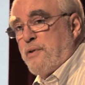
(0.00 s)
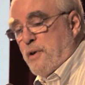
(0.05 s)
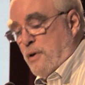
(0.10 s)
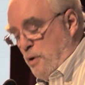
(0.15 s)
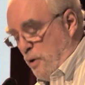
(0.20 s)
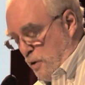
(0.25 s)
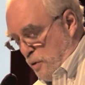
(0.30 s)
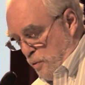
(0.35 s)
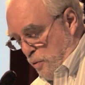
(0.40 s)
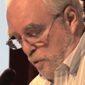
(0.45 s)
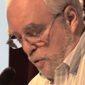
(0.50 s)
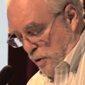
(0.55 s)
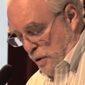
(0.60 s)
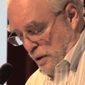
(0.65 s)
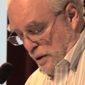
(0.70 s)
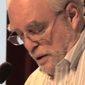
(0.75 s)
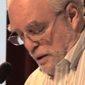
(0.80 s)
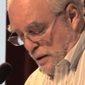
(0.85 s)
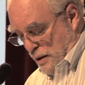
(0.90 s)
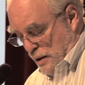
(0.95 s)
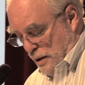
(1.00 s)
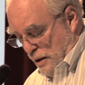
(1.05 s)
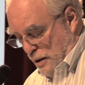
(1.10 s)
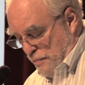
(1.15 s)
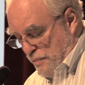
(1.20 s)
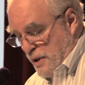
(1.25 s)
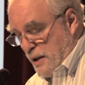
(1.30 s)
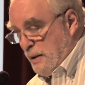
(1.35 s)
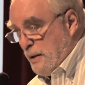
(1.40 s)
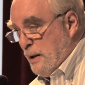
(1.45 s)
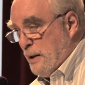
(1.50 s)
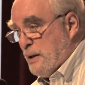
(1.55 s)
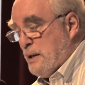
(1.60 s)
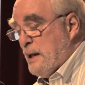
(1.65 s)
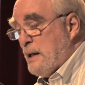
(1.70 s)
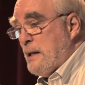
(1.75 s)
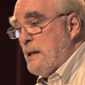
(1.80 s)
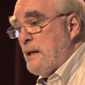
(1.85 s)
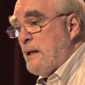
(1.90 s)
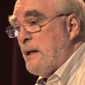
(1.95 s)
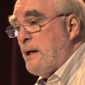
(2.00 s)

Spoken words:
Cold War, but it didn't,